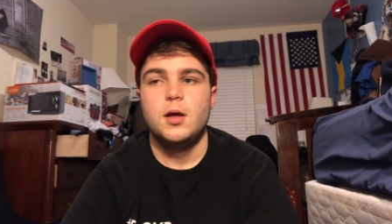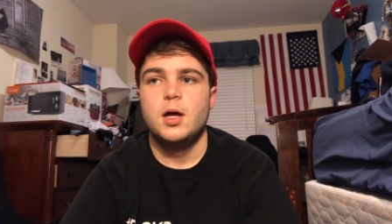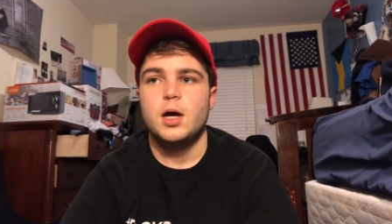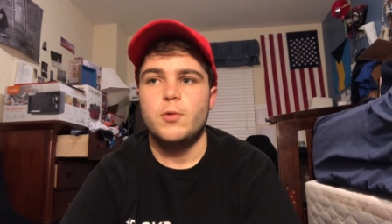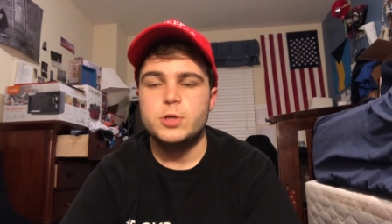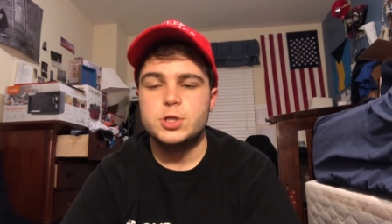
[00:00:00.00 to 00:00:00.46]

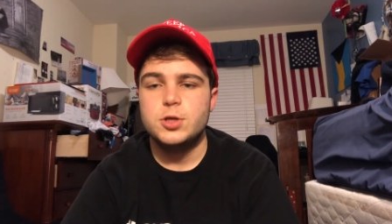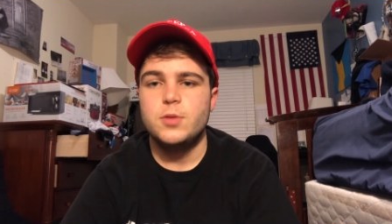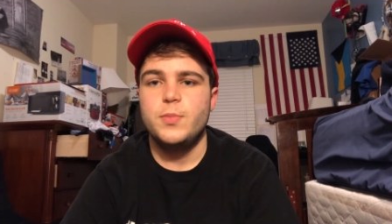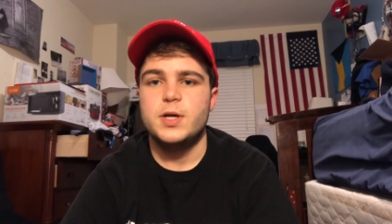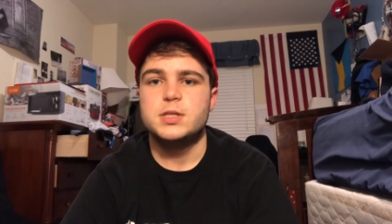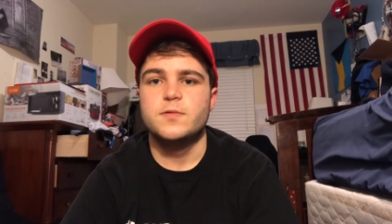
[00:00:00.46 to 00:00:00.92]
I wish her the
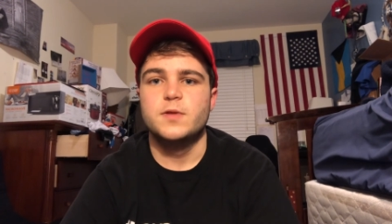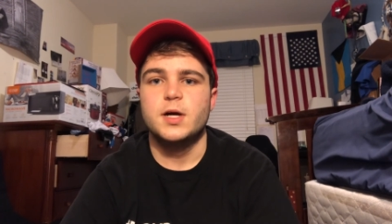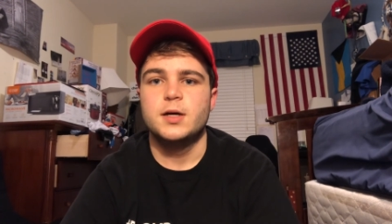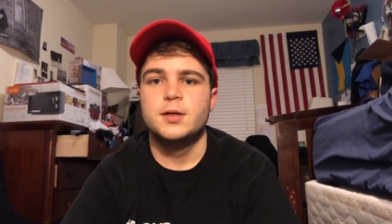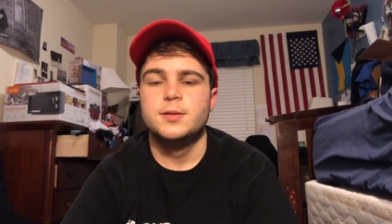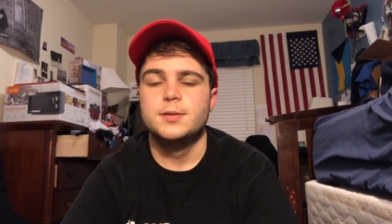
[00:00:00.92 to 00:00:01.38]
best of
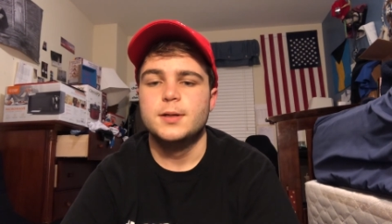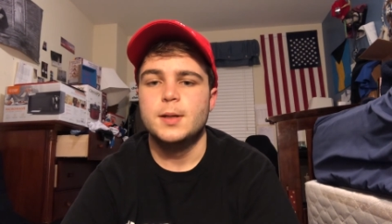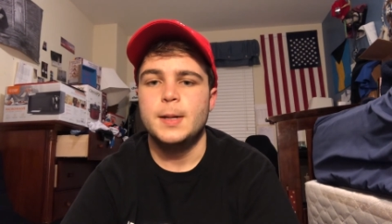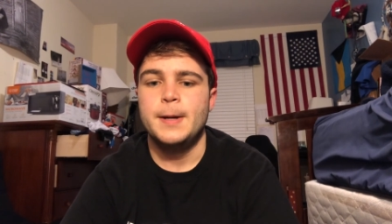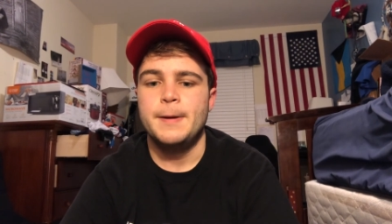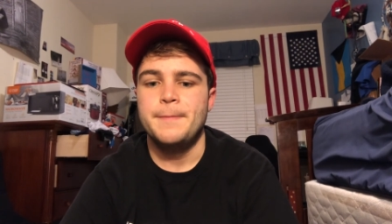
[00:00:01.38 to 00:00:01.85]
luck.
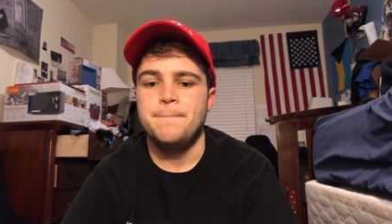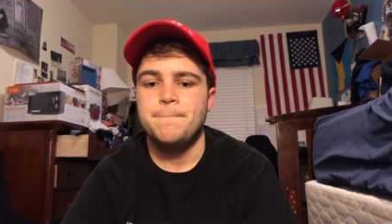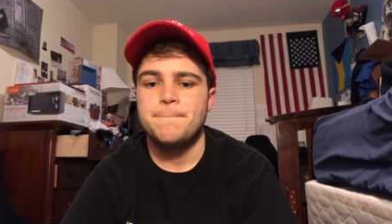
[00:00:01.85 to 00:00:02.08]
Um,